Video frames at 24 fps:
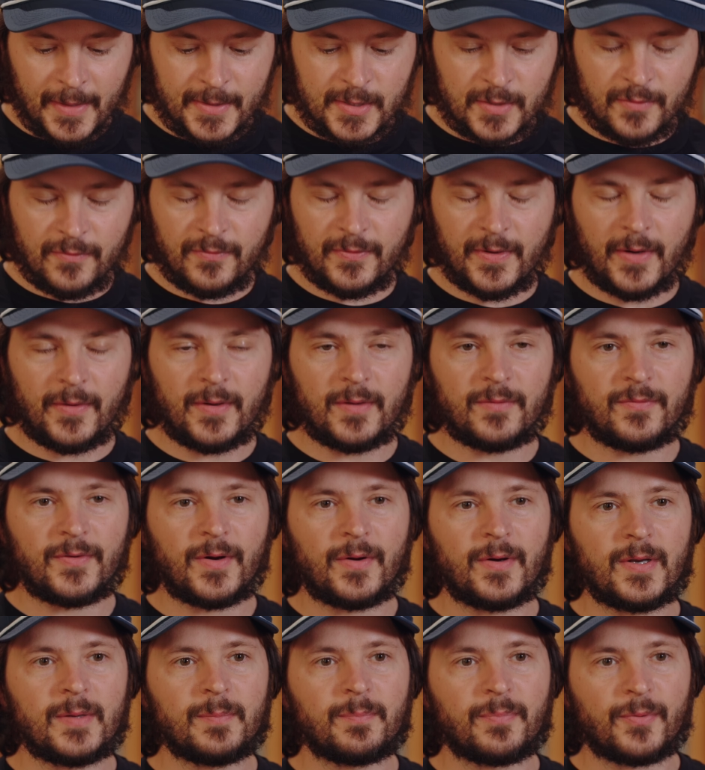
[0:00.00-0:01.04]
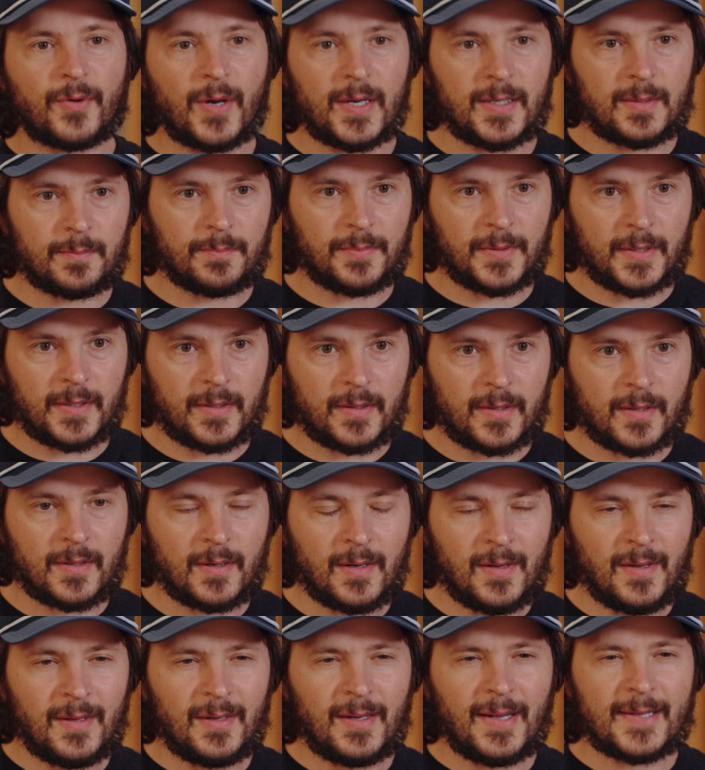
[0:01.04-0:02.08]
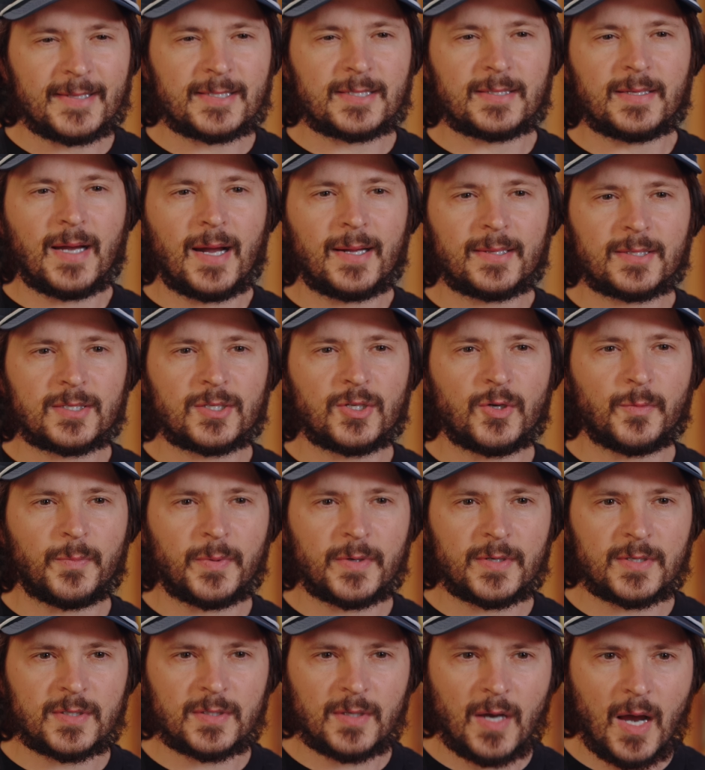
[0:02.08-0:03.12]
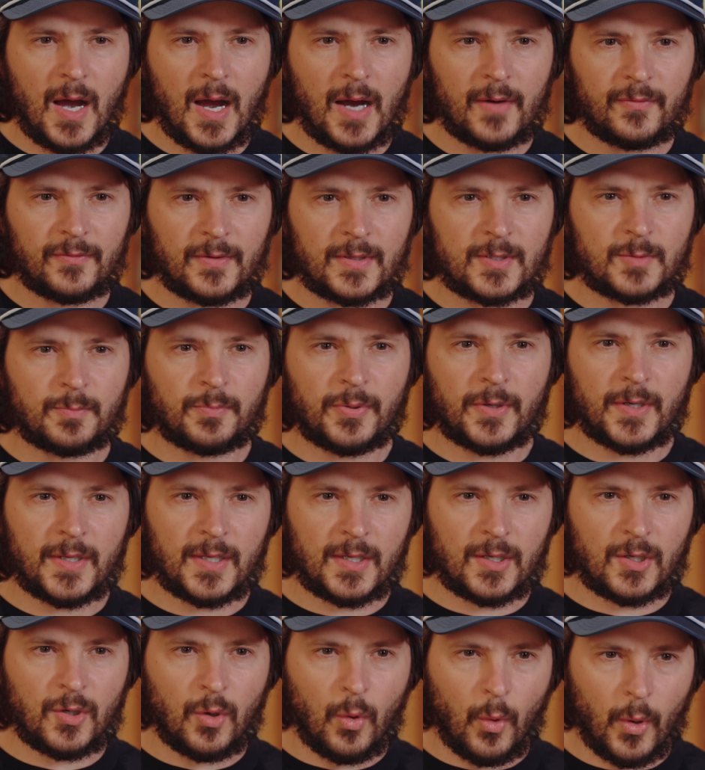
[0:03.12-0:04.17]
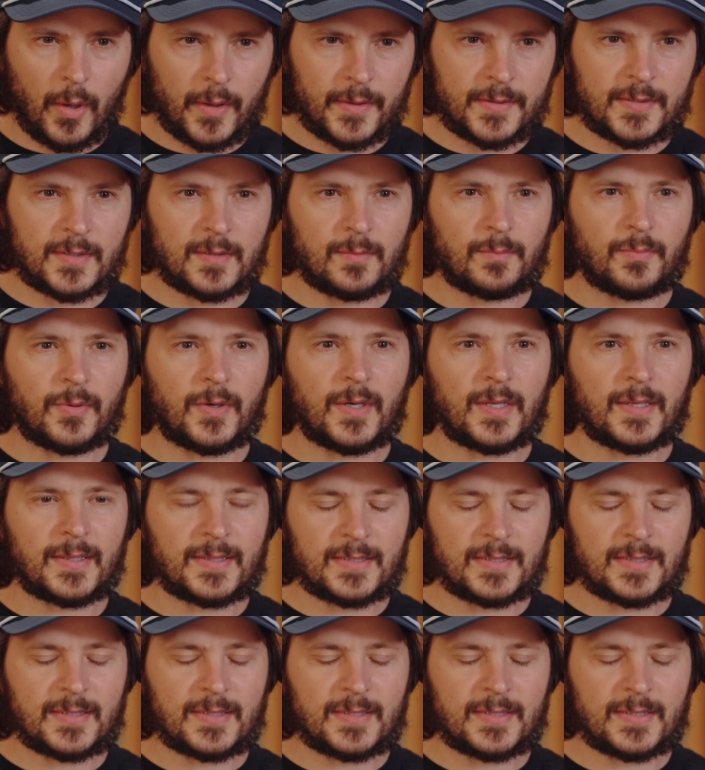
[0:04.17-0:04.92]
It's a very, very bright beer. It's not super soft. It's pretty coarse and pretty